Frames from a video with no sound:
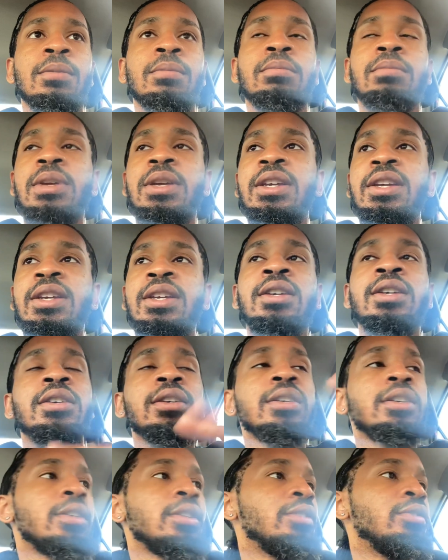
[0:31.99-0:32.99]
me,
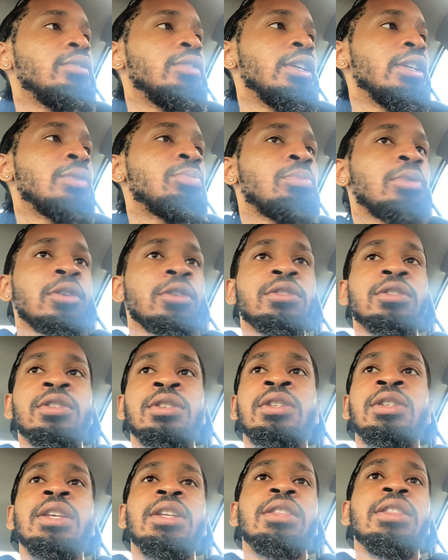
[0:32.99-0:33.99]
this
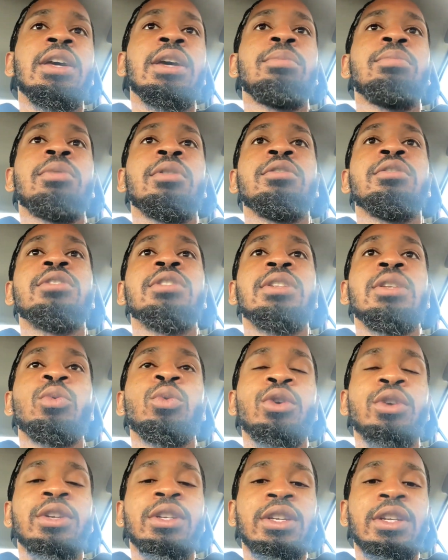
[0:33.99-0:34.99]
person, and that person and
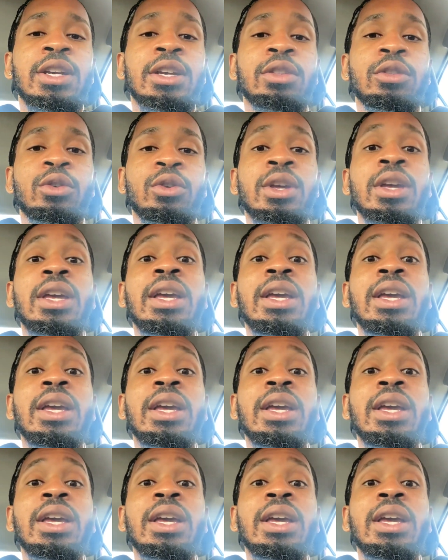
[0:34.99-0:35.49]
working together.